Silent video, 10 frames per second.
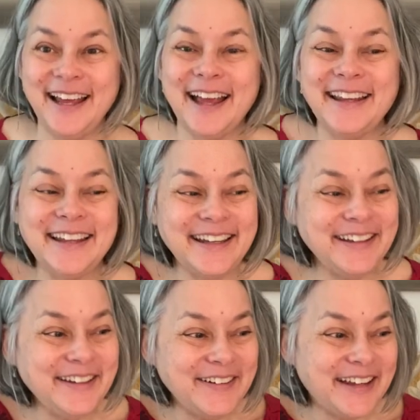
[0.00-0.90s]
and
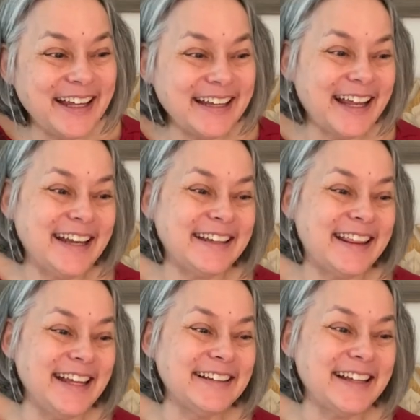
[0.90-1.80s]
then you get like
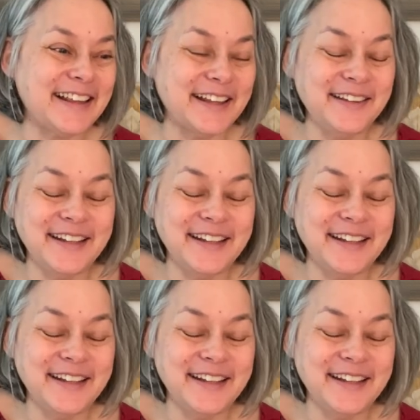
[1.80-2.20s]
things like this,